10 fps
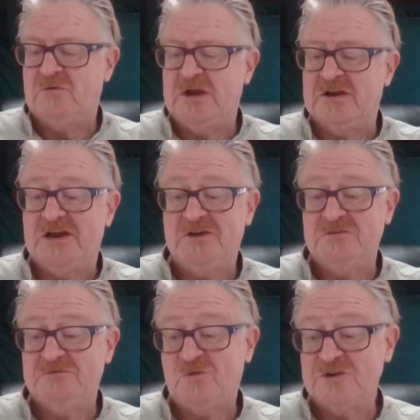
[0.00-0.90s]
Around
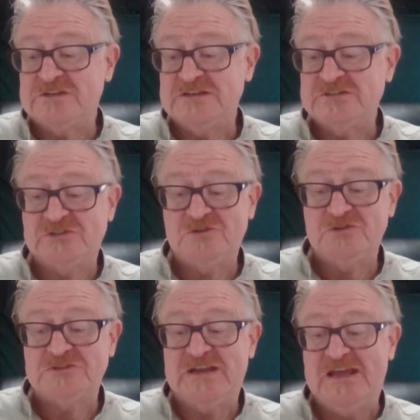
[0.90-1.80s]
114
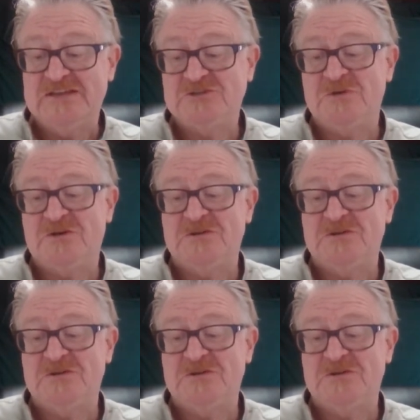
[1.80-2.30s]
suitors and henchmen